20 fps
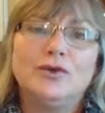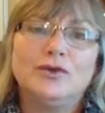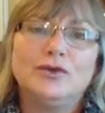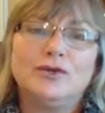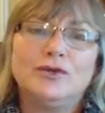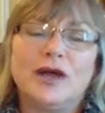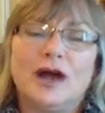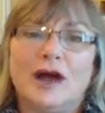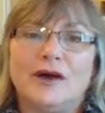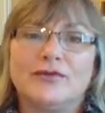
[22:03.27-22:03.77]

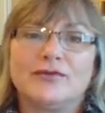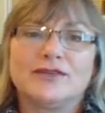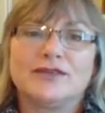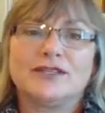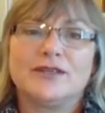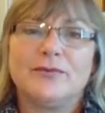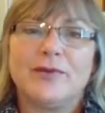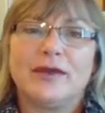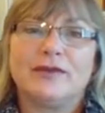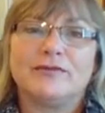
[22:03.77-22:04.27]
who
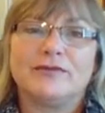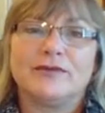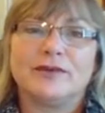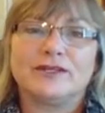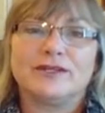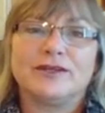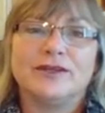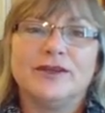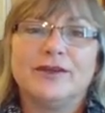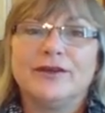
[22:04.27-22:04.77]
offers a
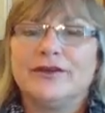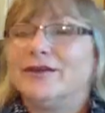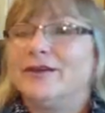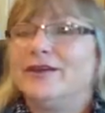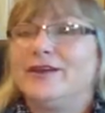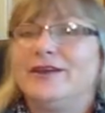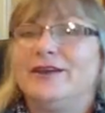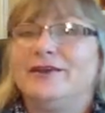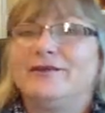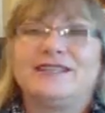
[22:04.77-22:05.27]
beverage.
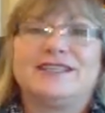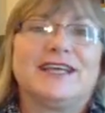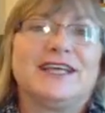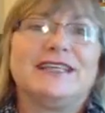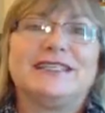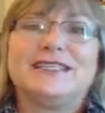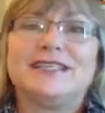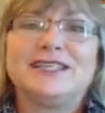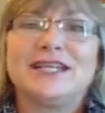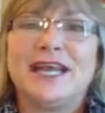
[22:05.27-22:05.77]
If it's
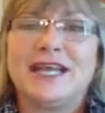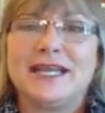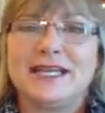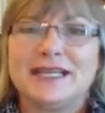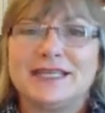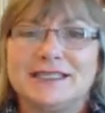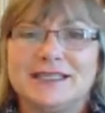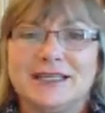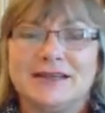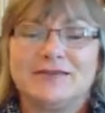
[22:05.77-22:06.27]

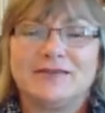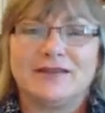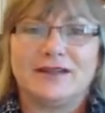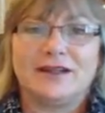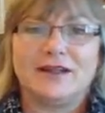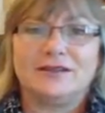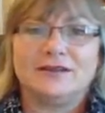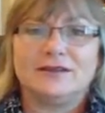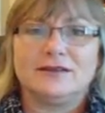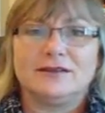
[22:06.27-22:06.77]
isogenic, see if
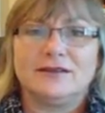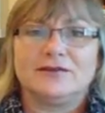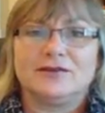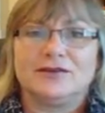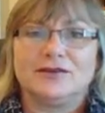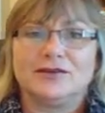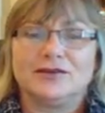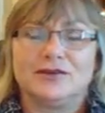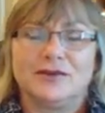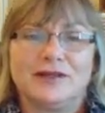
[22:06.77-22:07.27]

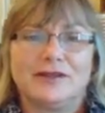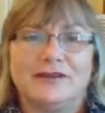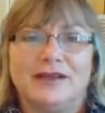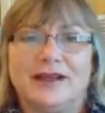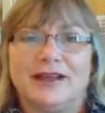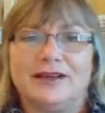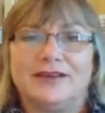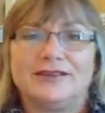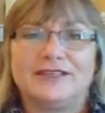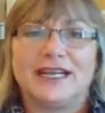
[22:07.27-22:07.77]
they're doing
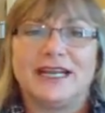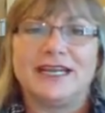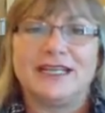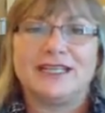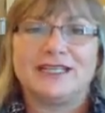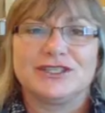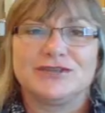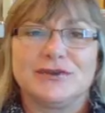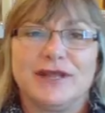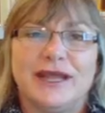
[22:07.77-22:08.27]
their
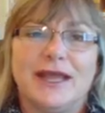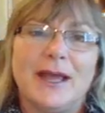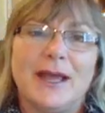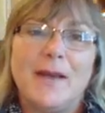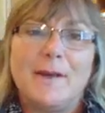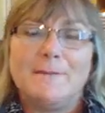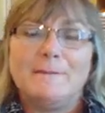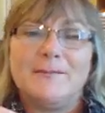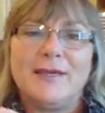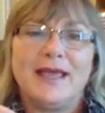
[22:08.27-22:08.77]
energetics drink.
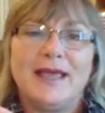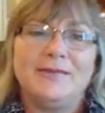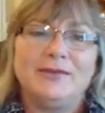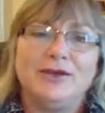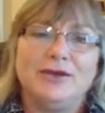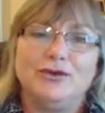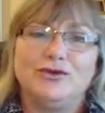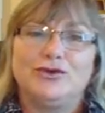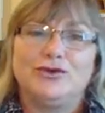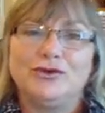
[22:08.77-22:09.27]

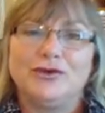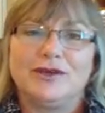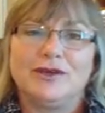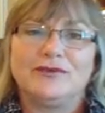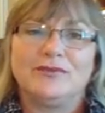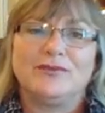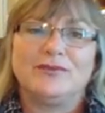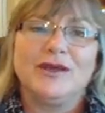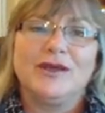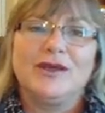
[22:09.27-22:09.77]
Maybe you two
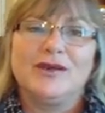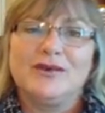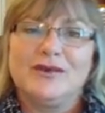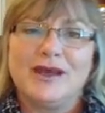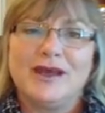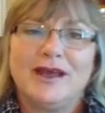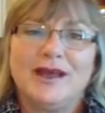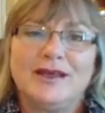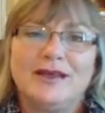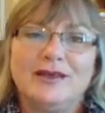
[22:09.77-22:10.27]
can
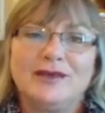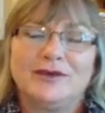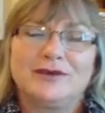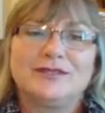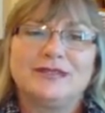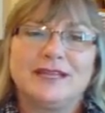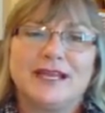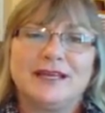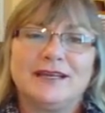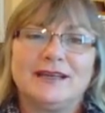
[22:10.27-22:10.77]

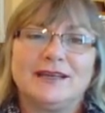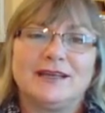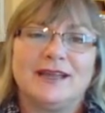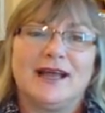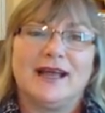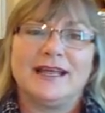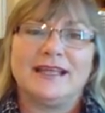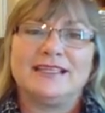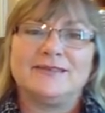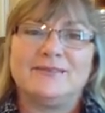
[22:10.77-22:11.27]
send
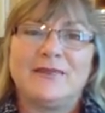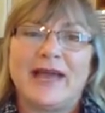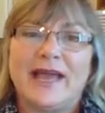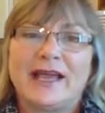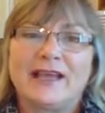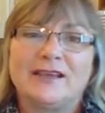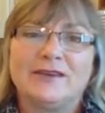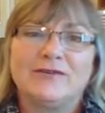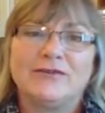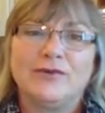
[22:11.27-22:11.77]
clients
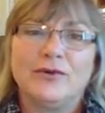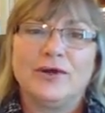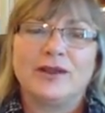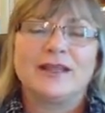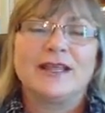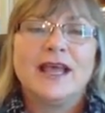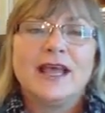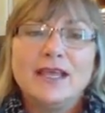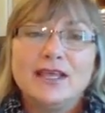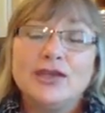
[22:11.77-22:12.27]
back and
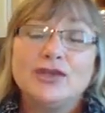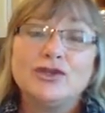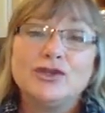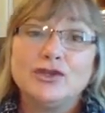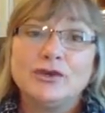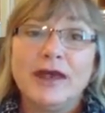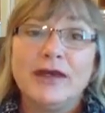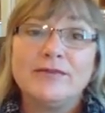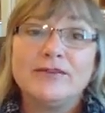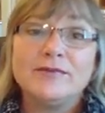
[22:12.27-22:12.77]
forth. You
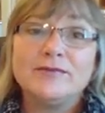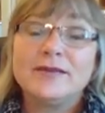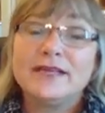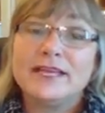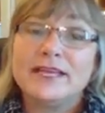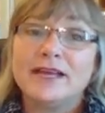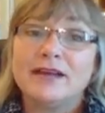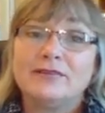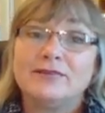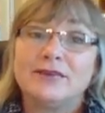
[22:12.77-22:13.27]
do have to be
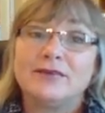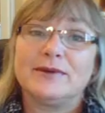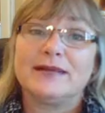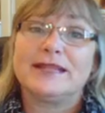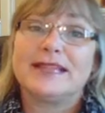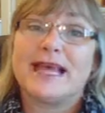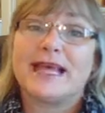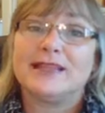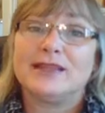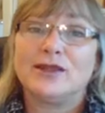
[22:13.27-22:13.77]
careful
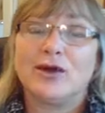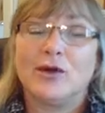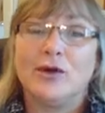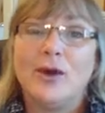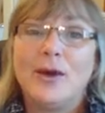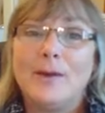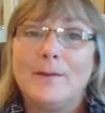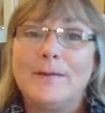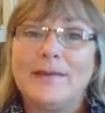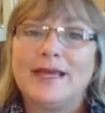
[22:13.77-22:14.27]
with that
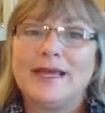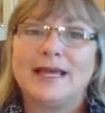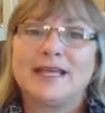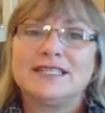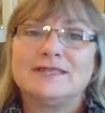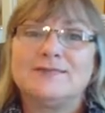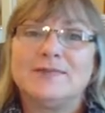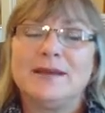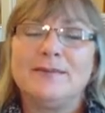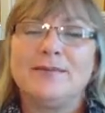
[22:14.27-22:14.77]
though,
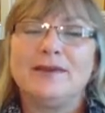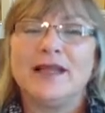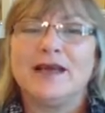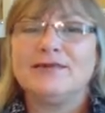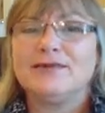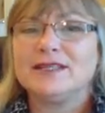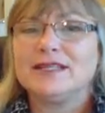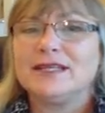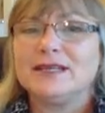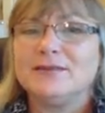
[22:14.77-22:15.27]
because people
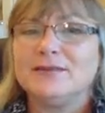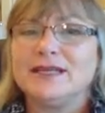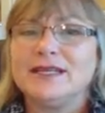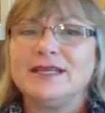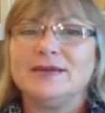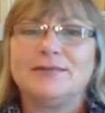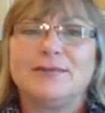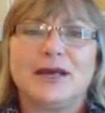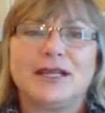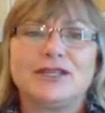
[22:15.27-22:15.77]
have a
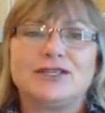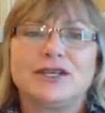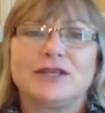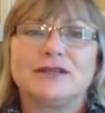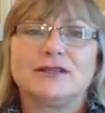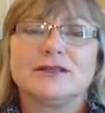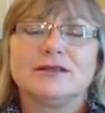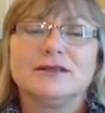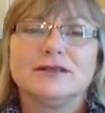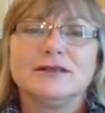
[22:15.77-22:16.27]
limited
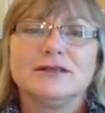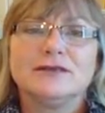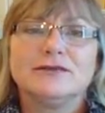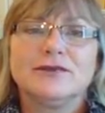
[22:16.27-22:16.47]
budget,